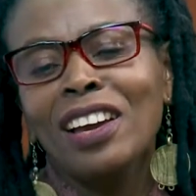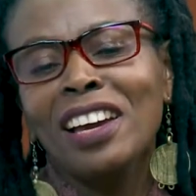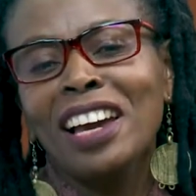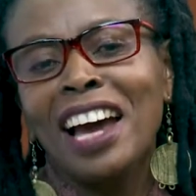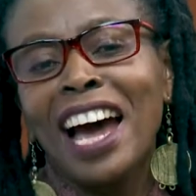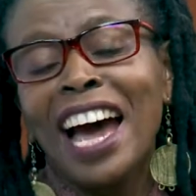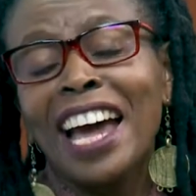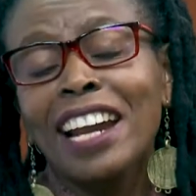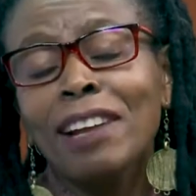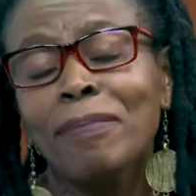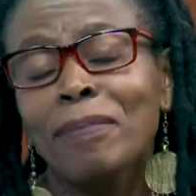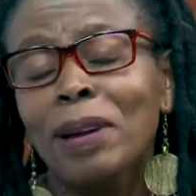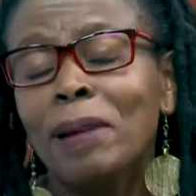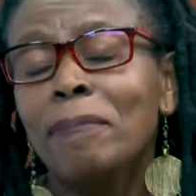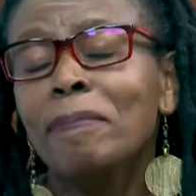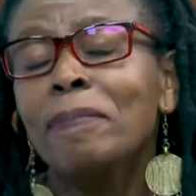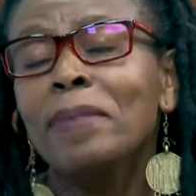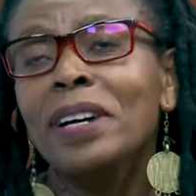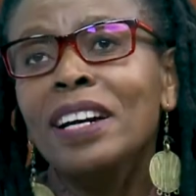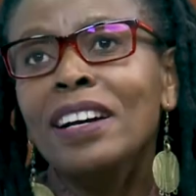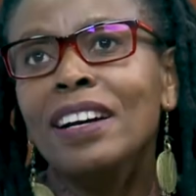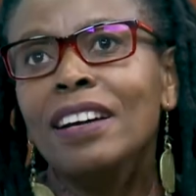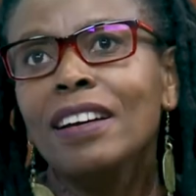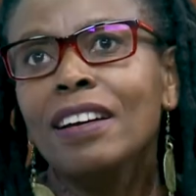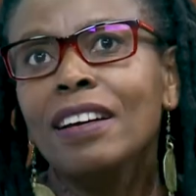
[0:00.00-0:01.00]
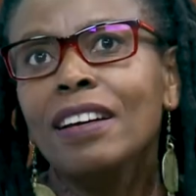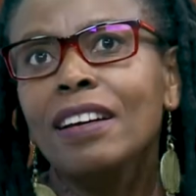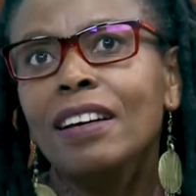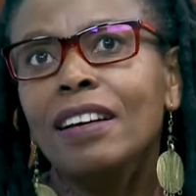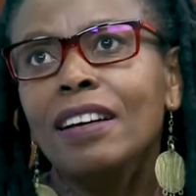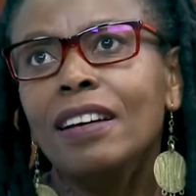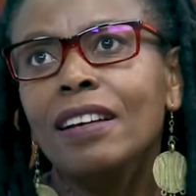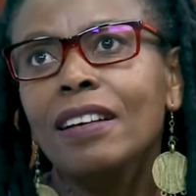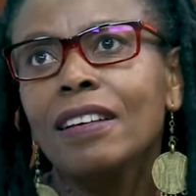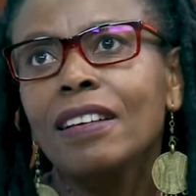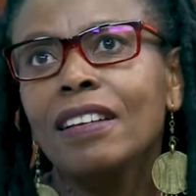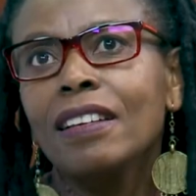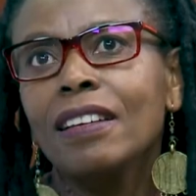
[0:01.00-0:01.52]
I remember
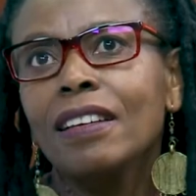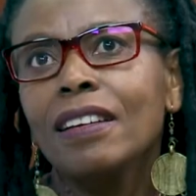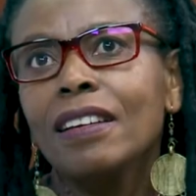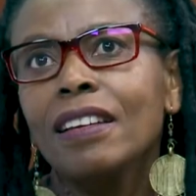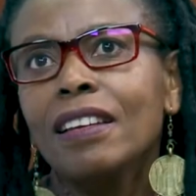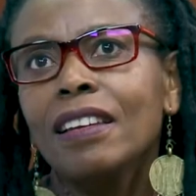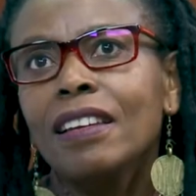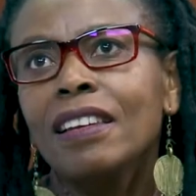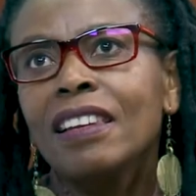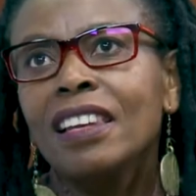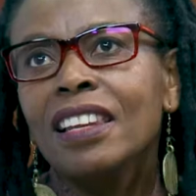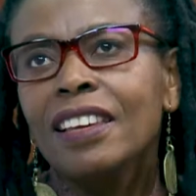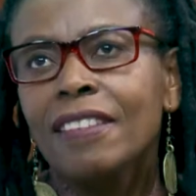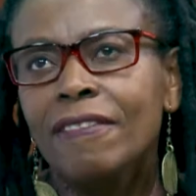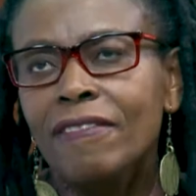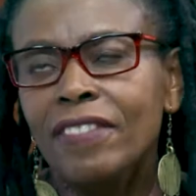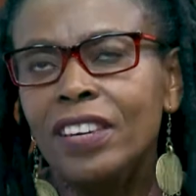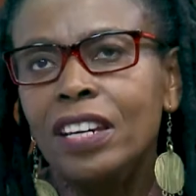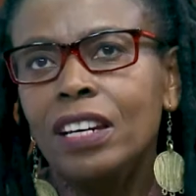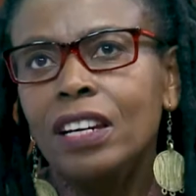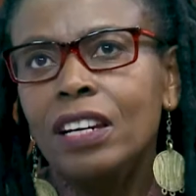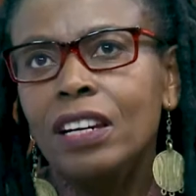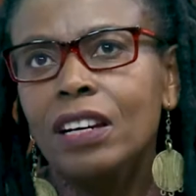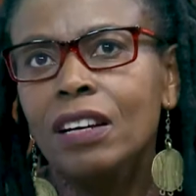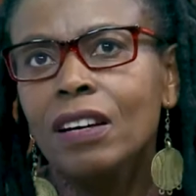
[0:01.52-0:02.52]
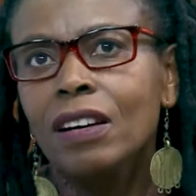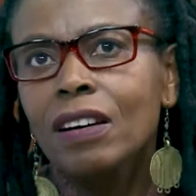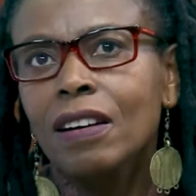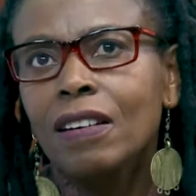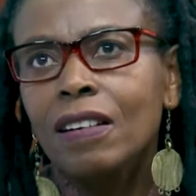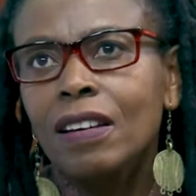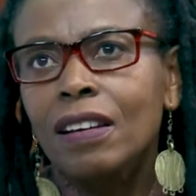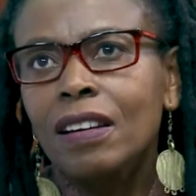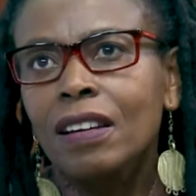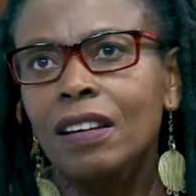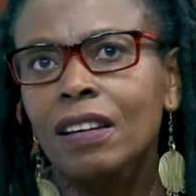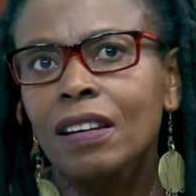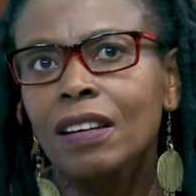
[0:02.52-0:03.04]
living
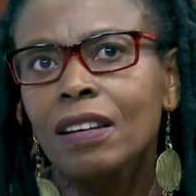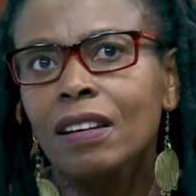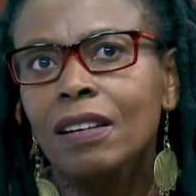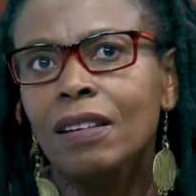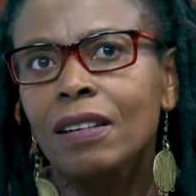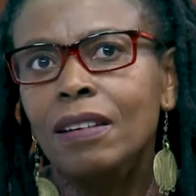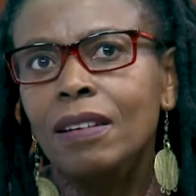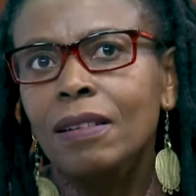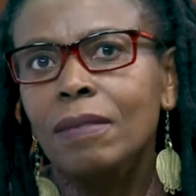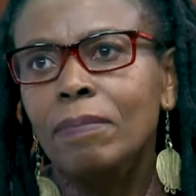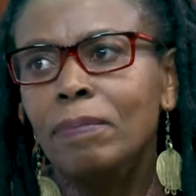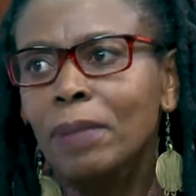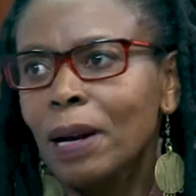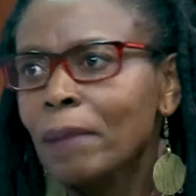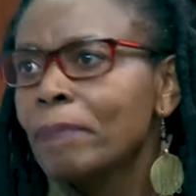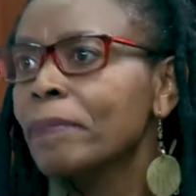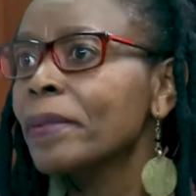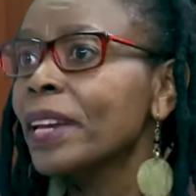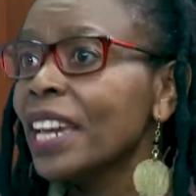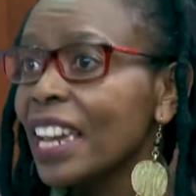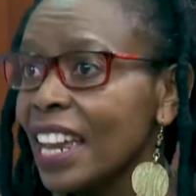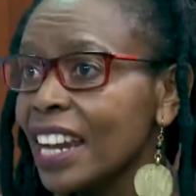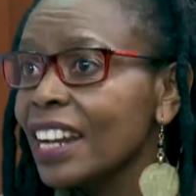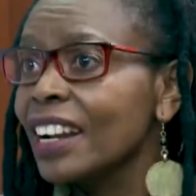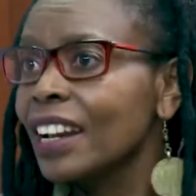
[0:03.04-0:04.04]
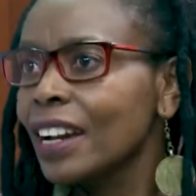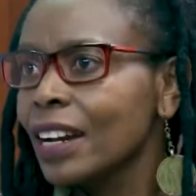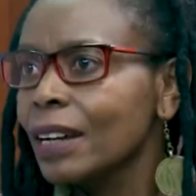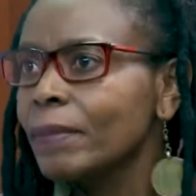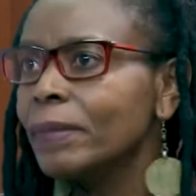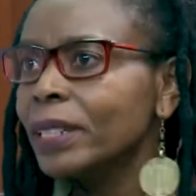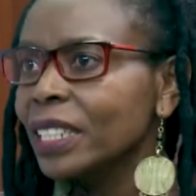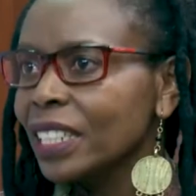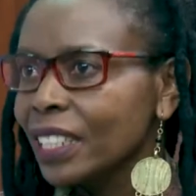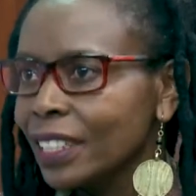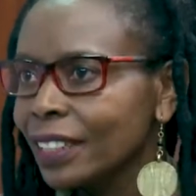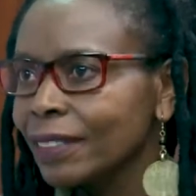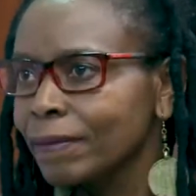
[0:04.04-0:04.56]
on pap and cabbage